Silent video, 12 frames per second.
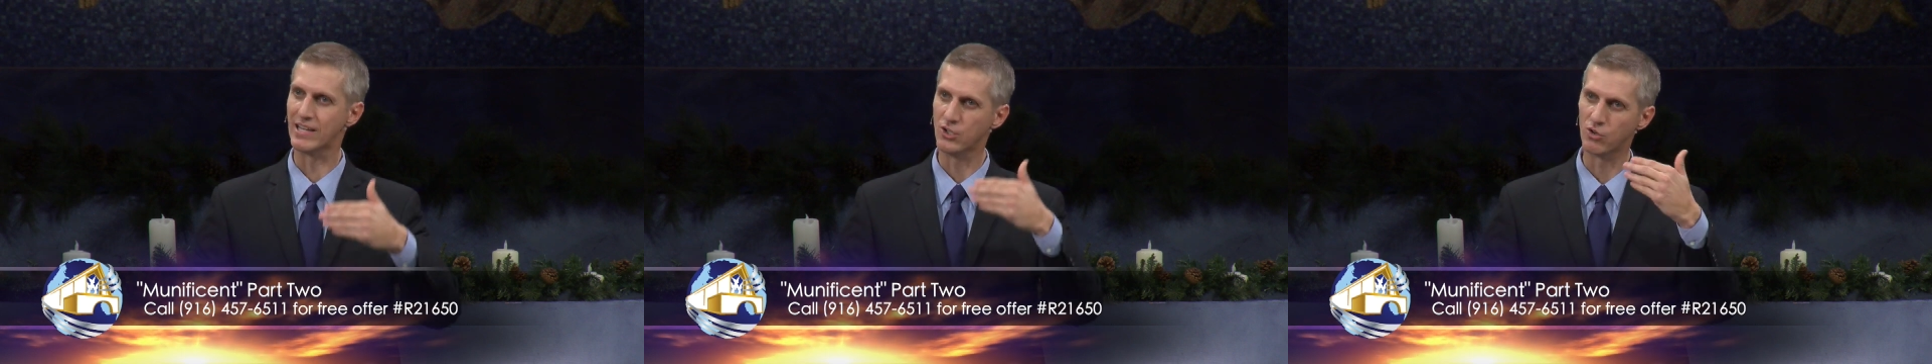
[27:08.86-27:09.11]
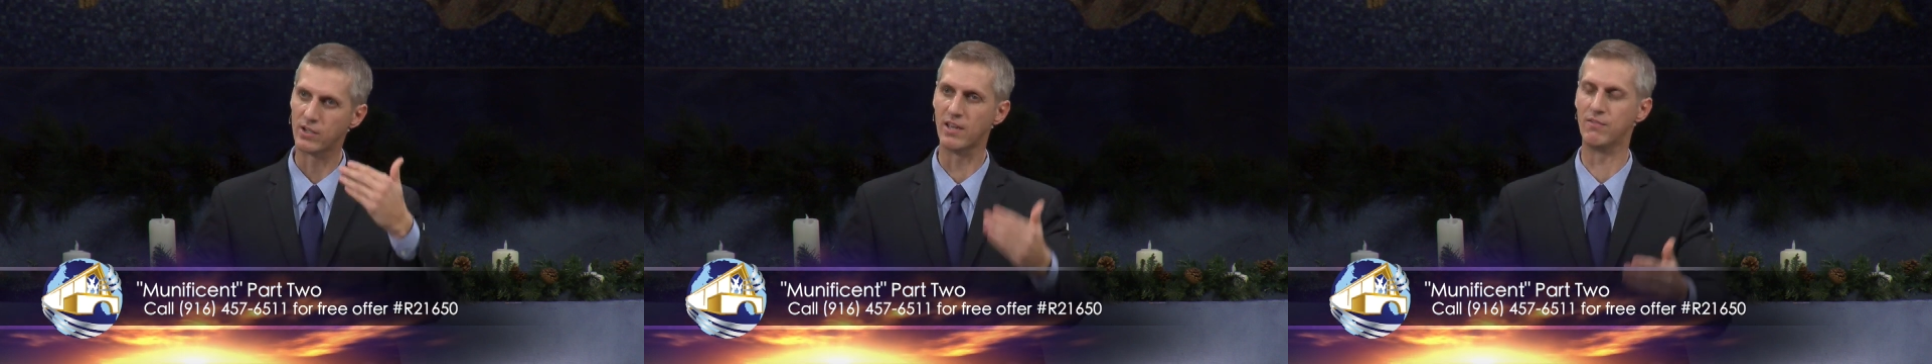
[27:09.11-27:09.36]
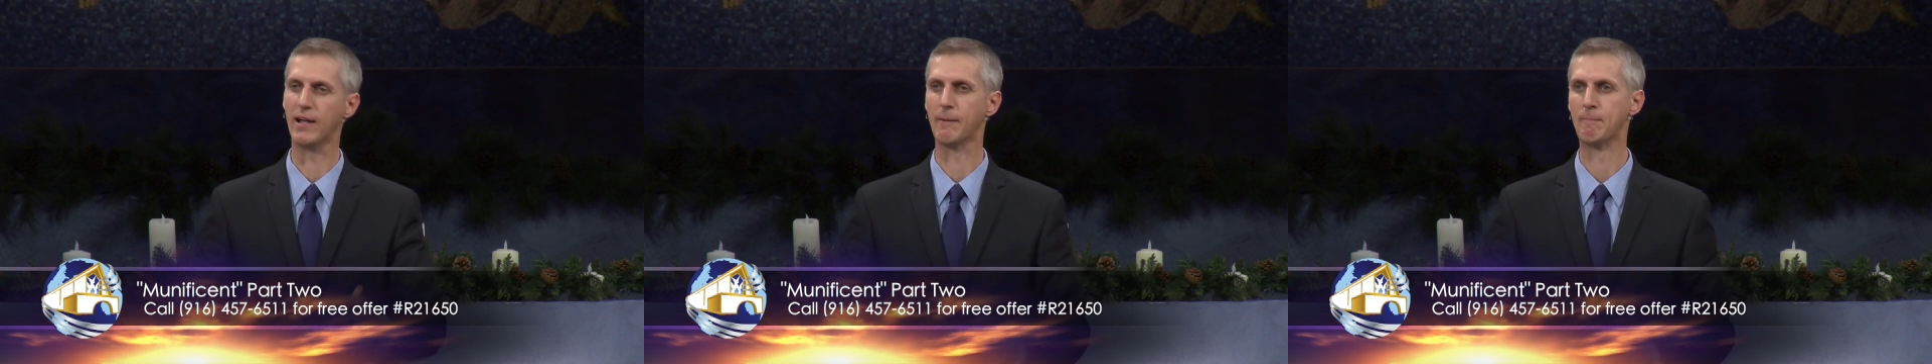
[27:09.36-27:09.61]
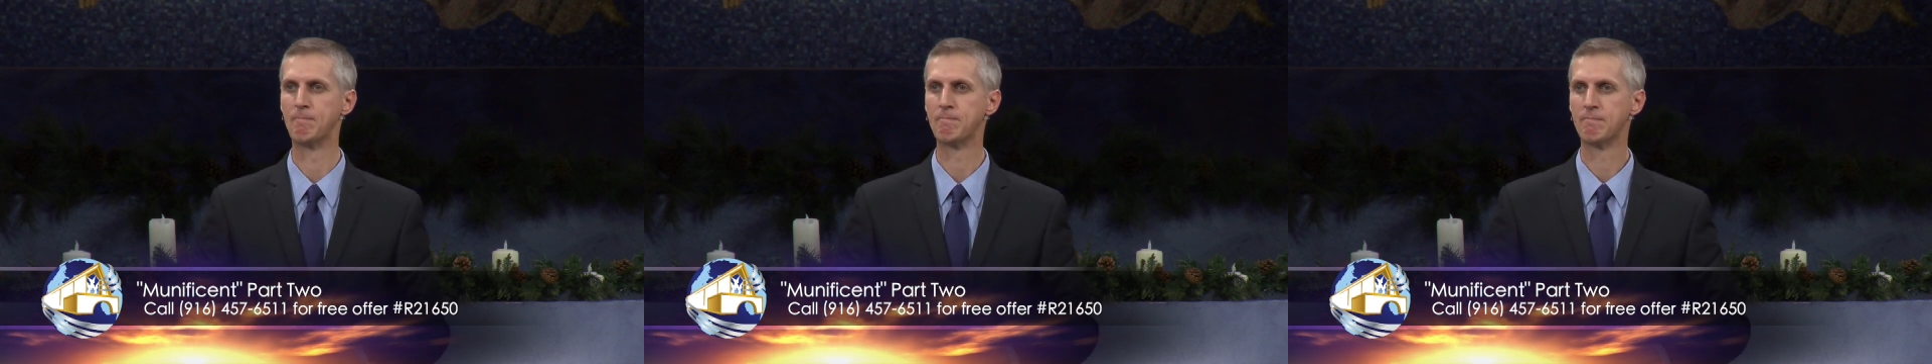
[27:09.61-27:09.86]
in your giving,
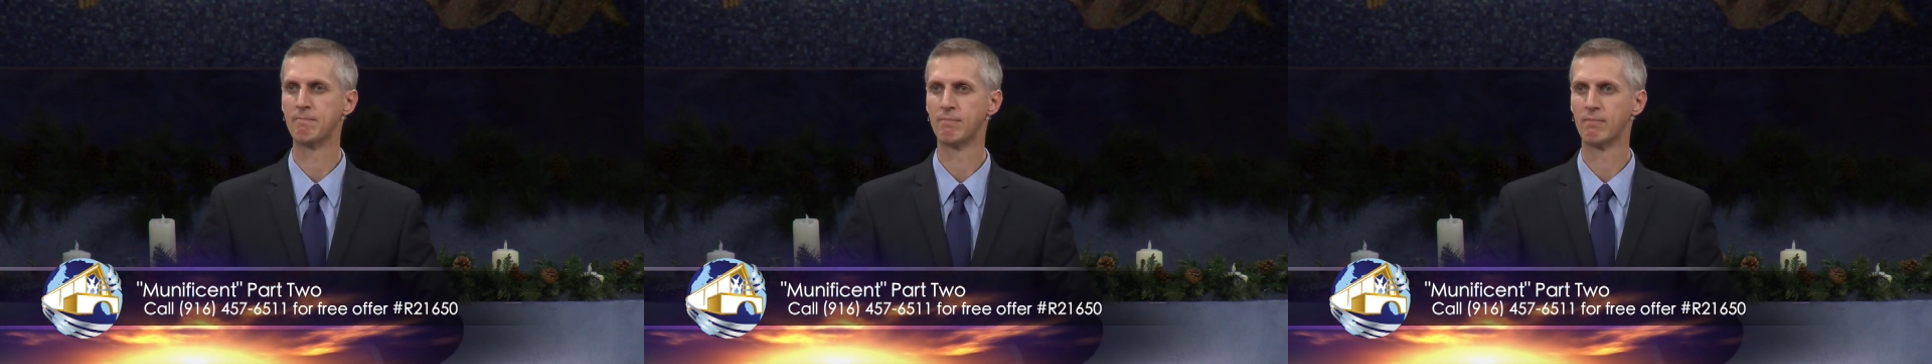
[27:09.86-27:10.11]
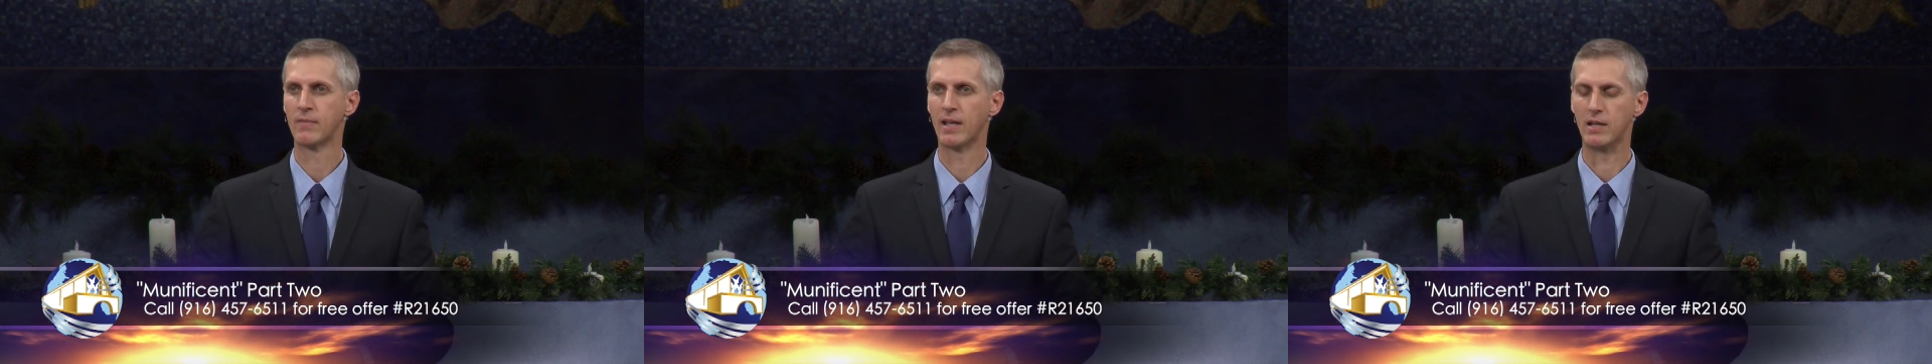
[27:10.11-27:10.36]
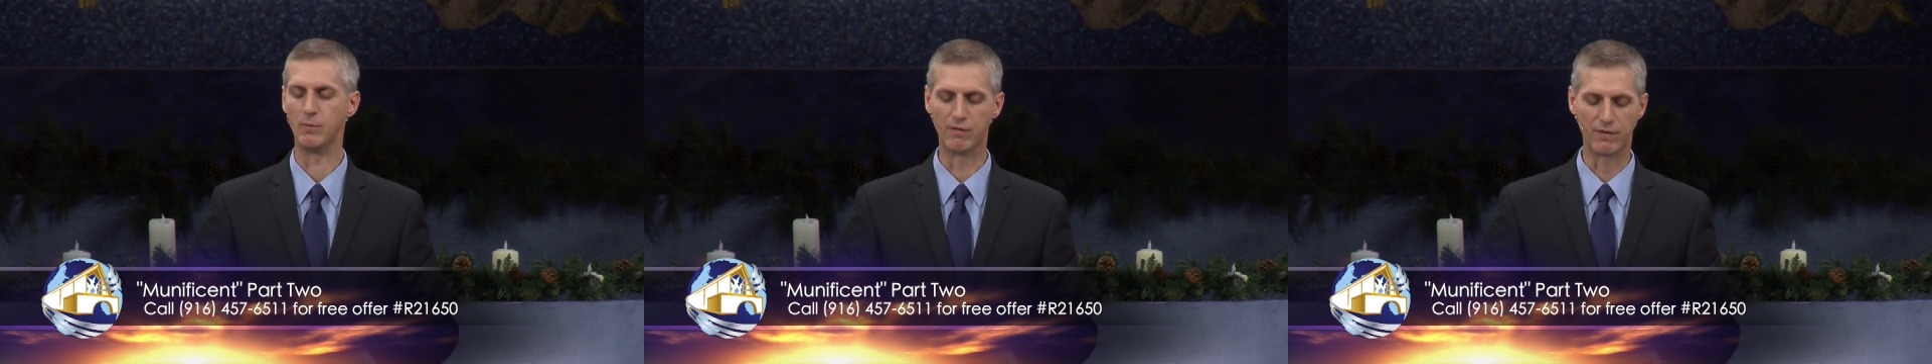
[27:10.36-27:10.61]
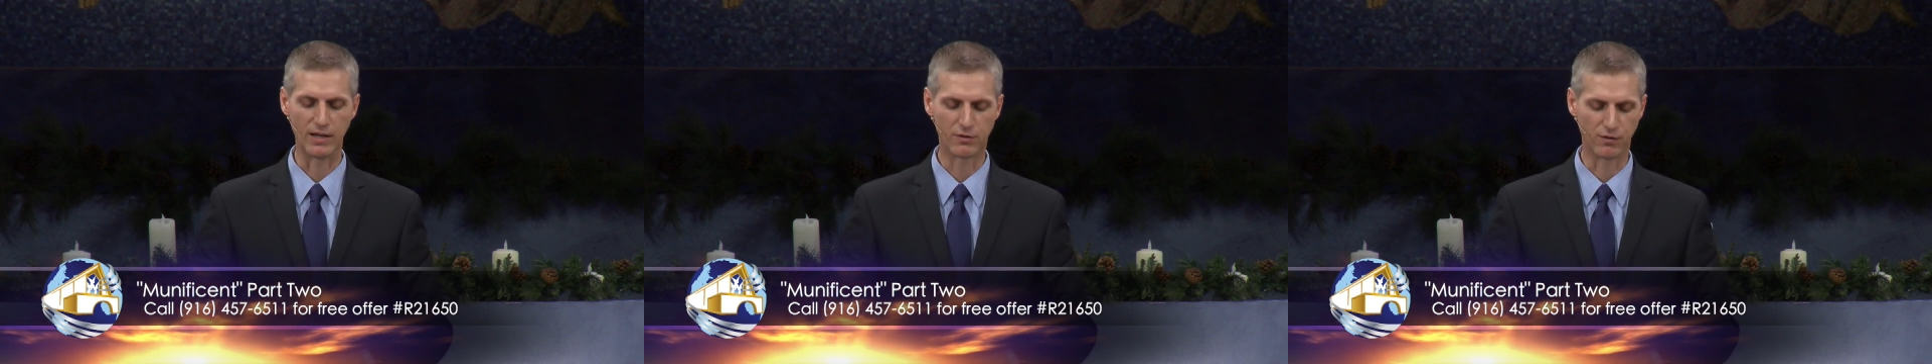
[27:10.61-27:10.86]
to be
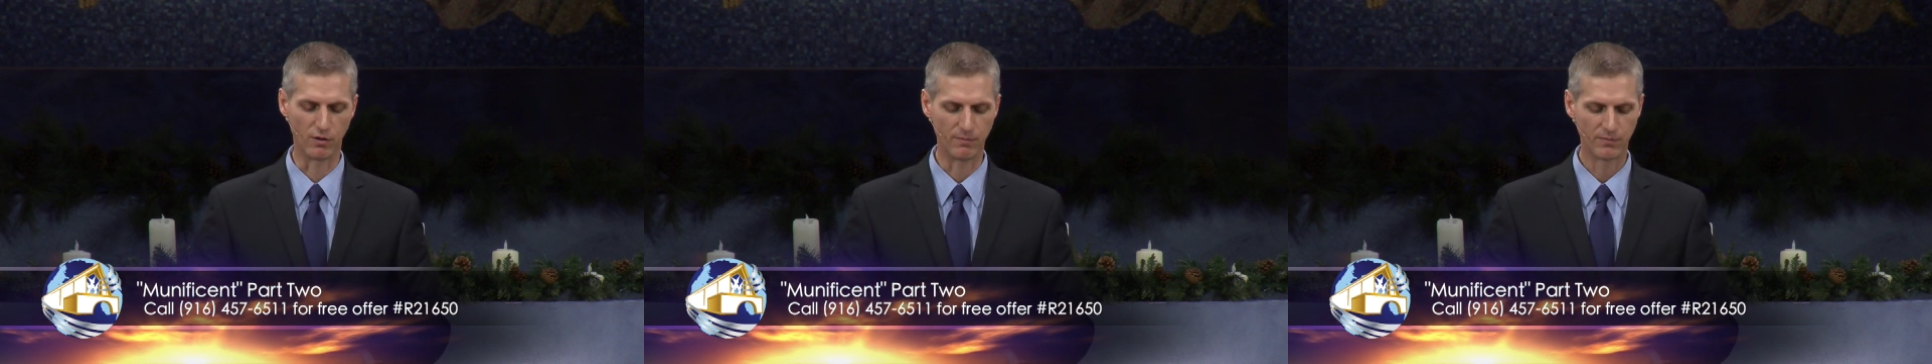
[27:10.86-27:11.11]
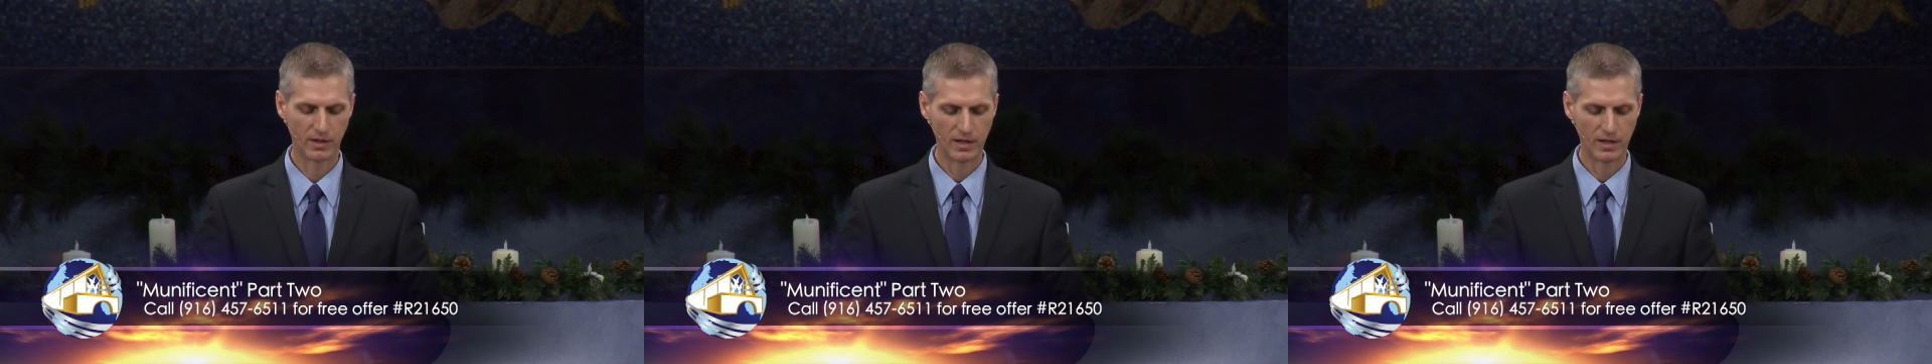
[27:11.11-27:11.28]
faithful